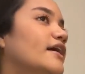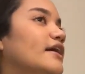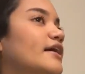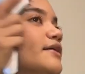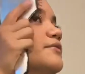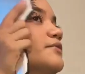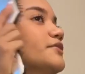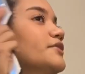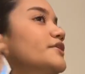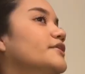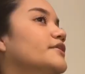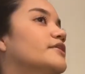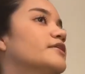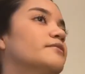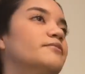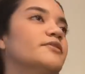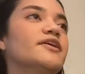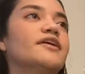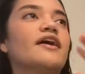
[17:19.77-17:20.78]
I
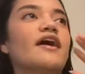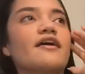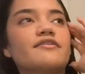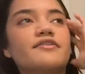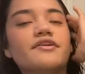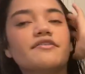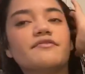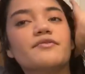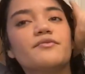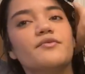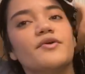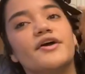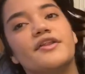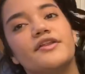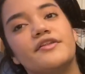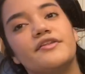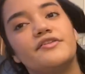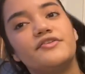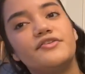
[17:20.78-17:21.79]
would, but I don't even
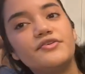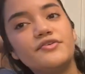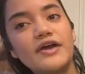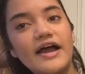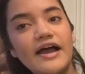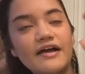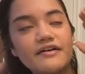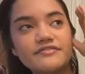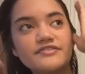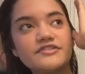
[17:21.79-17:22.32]
want to have